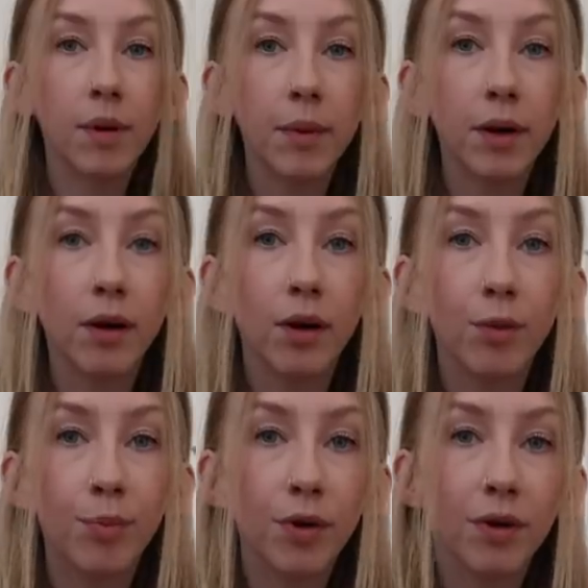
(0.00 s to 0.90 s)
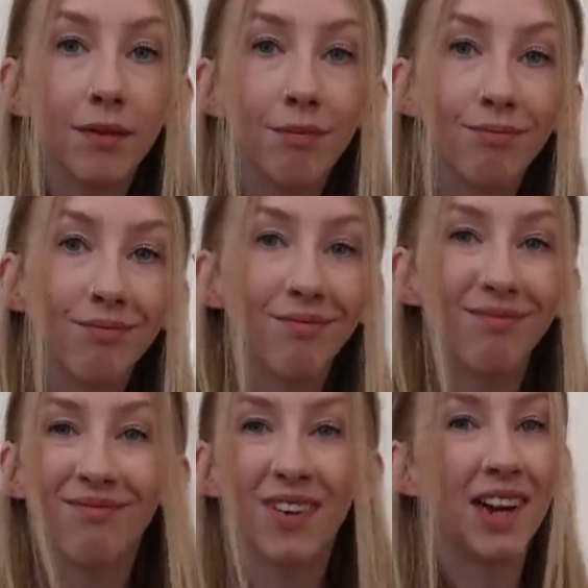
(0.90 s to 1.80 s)
Maybe I'll open
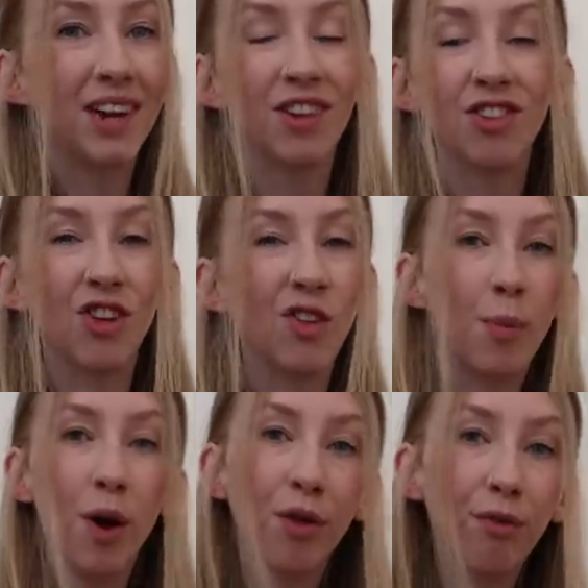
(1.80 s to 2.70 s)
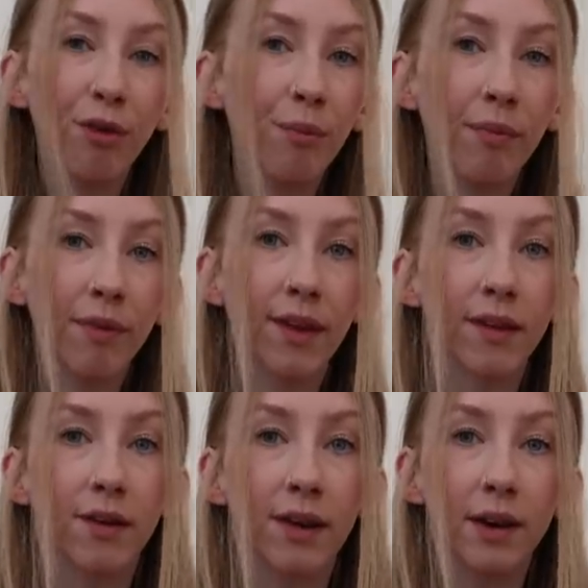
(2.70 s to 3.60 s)
it's just the bathroom.
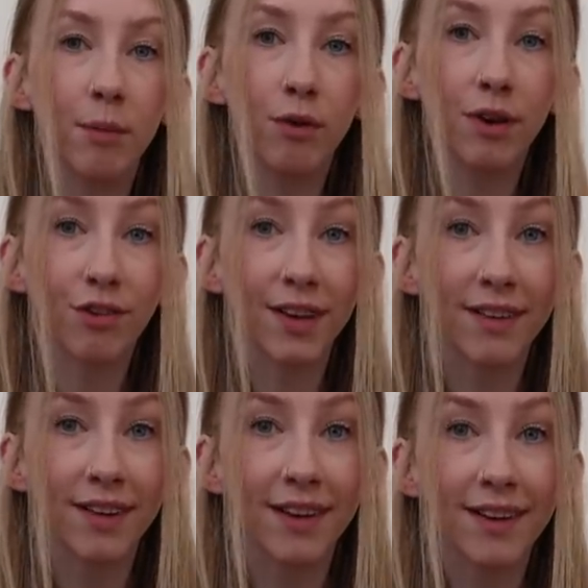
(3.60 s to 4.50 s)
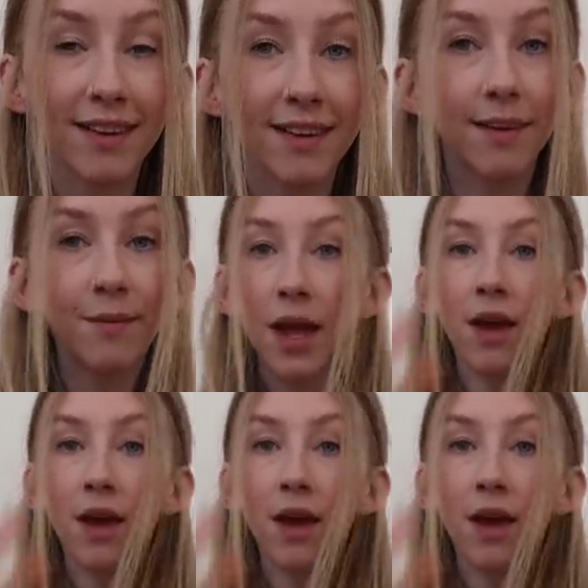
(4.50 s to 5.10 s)
That's not any more interesting, is, is it?